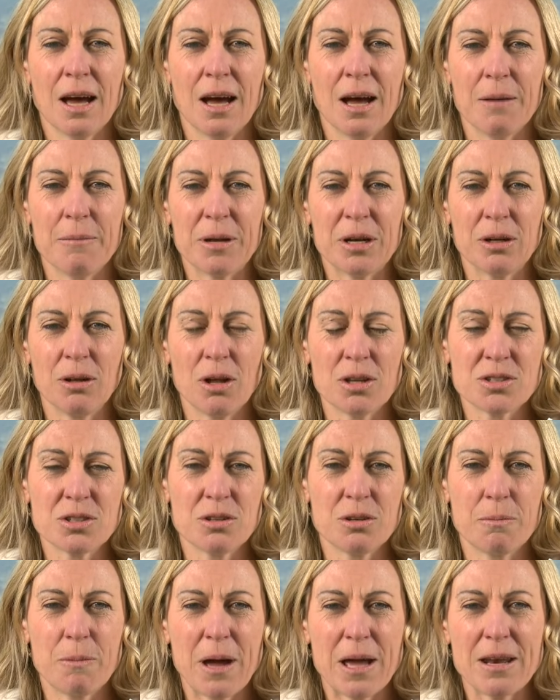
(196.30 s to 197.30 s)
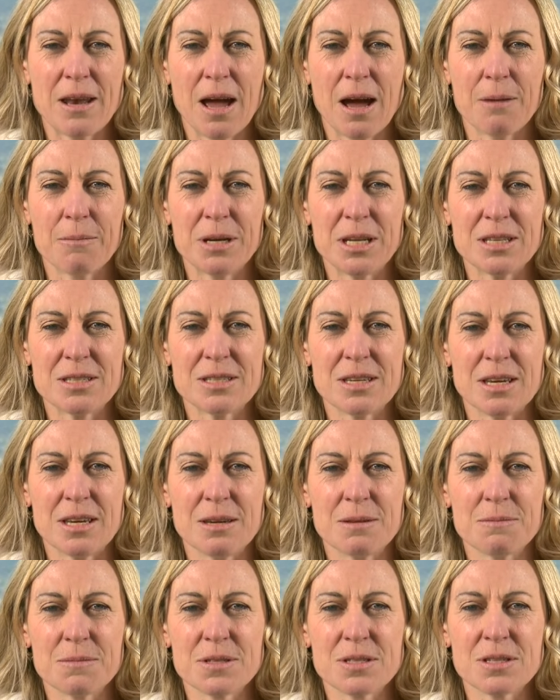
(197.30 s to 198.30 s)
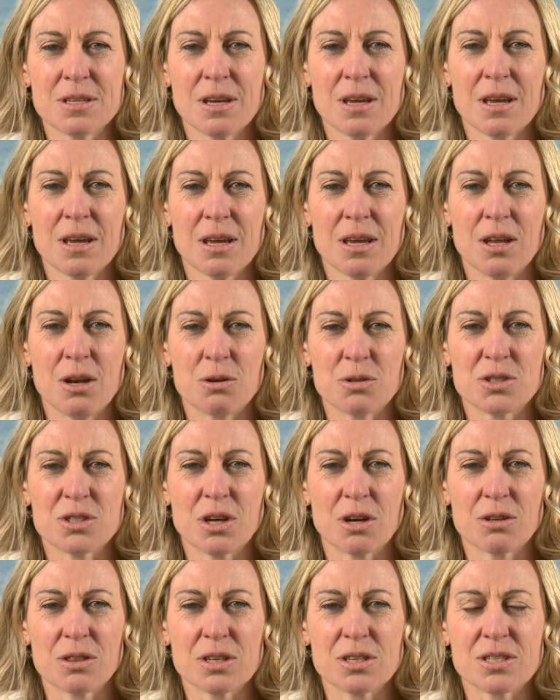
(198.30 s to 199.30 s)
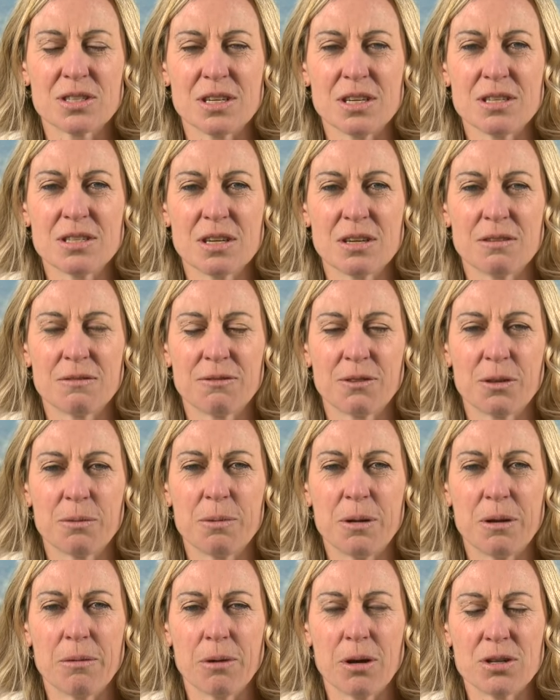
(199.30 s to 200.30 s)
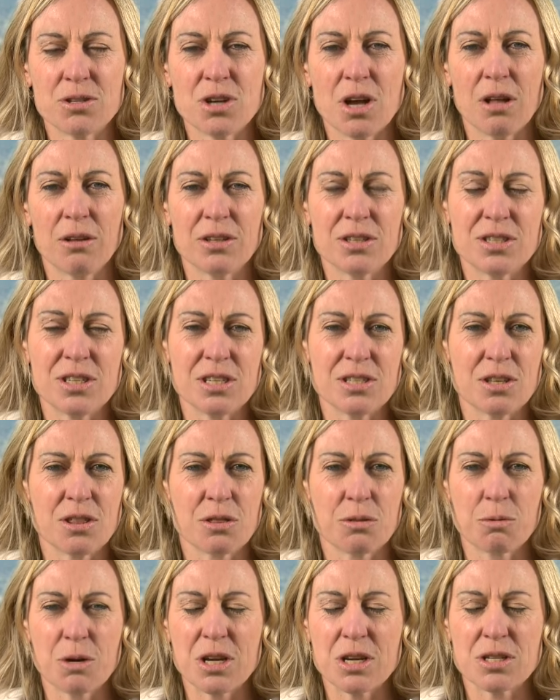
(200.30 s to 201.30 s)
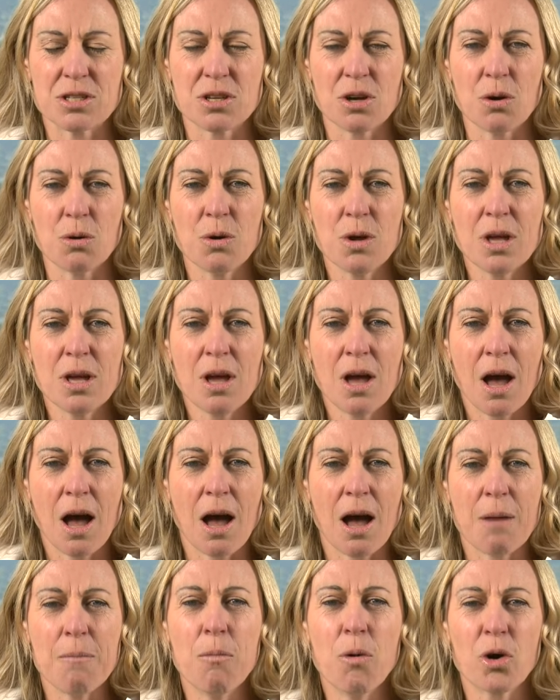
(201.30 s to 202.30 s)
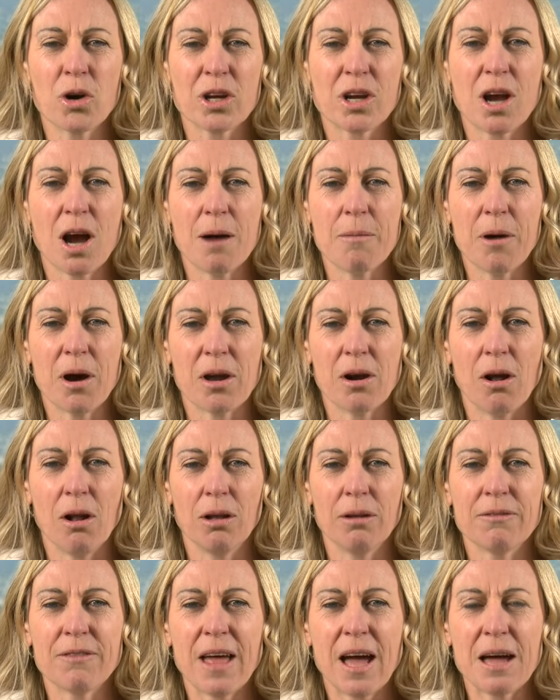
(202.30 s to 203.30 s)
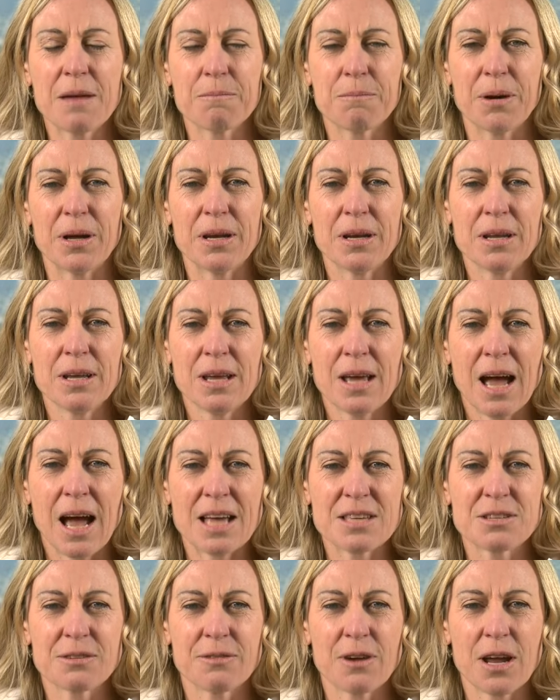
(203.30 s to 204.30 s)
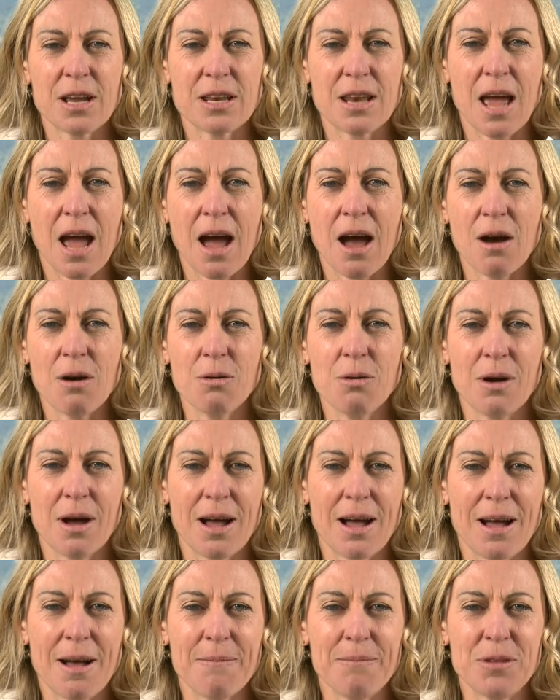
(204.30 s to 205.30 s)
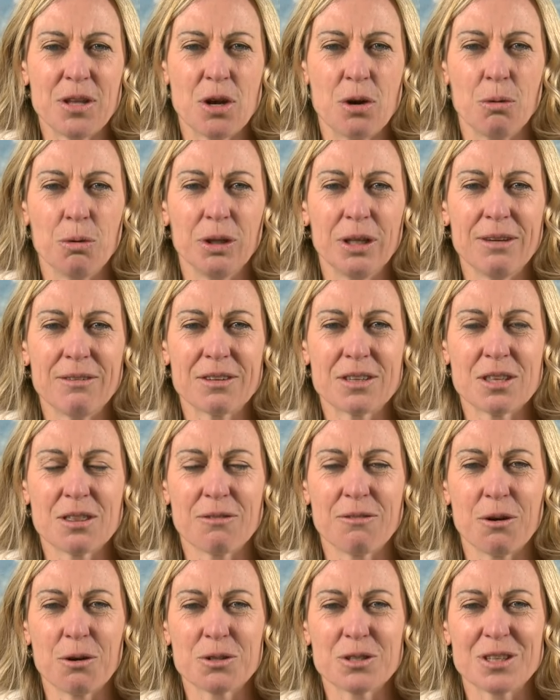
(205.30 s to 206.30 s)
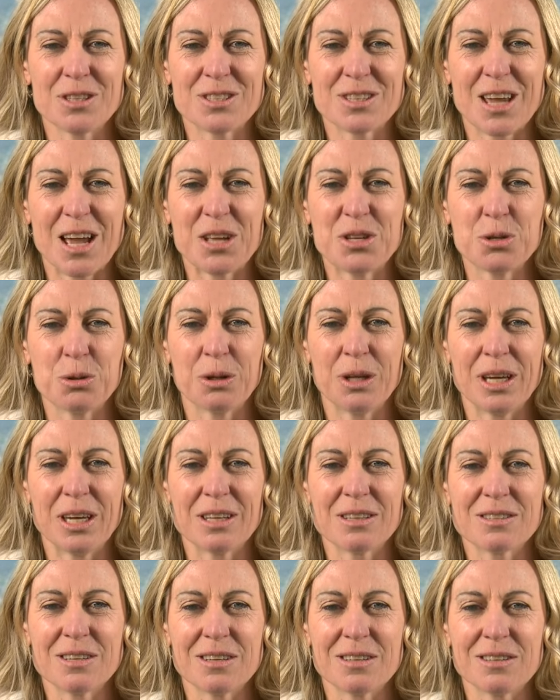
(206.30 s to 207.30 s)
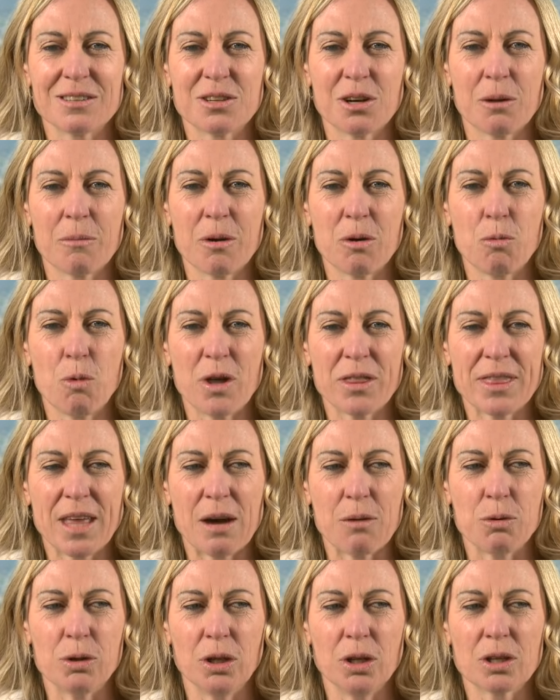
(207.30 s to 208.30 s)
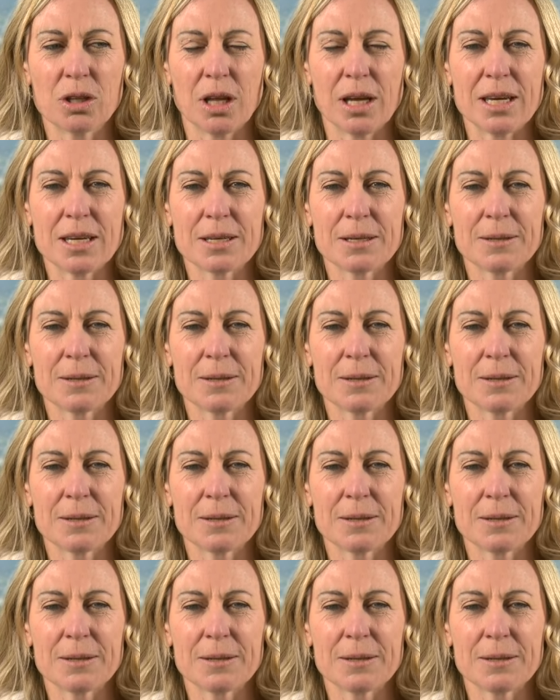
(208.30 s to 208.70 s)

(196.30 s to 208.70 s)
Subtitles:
It'll also depend how many teams, start the season for the PWHL in Season 3. So more to come on all of that, but as of right now, we'll leave it to the folks in the scheduling to determine what that will look like.